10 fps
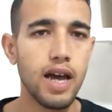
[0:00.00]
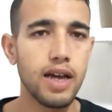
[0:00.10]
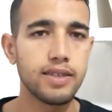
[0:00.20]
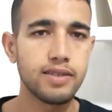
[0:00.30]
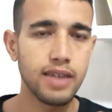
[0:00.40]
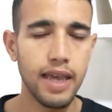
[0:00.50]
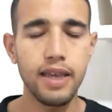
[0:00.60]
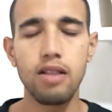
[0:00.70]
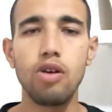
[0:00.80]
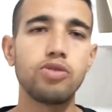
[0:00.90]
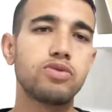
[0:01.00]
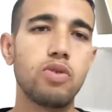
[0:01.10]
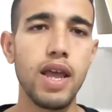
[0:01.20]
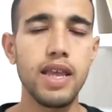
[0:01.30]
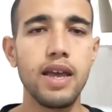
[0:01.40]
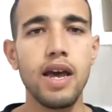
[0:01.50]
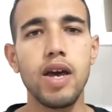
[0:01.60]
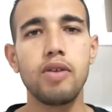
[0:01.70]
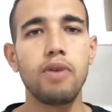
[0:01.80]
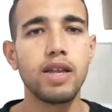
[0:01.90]
scale or three
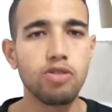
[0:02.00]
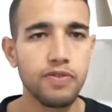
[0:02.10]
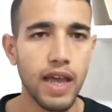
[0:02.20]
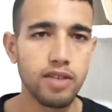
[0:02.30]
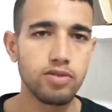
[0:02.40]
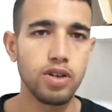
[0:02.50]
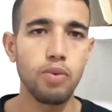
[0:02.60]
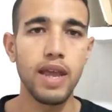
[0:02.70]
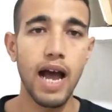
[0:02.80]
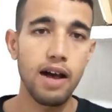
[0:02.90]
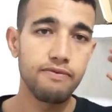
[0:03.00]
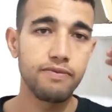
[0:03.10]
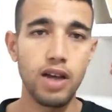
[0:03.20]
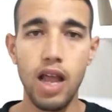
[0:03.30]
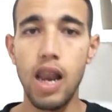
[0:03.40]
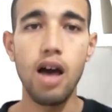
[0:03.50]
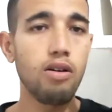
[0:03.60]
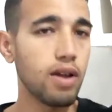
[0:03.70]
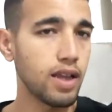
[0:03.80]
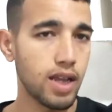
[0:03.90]
grade of country. We have a
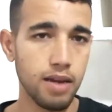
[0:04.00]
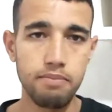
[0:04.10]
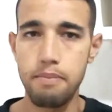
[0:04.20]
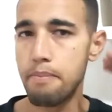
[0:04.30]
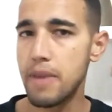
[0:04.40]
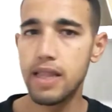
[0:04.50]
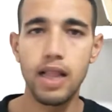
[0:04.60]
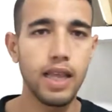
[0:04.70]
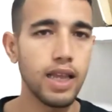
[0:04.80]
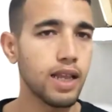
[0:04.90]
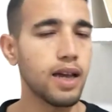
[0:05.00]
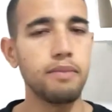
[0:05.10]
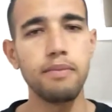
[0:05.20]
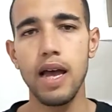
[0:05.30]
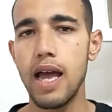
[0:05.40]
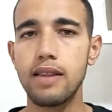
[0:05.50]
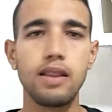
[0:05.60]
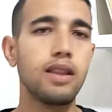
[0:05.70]
low income, middle income, and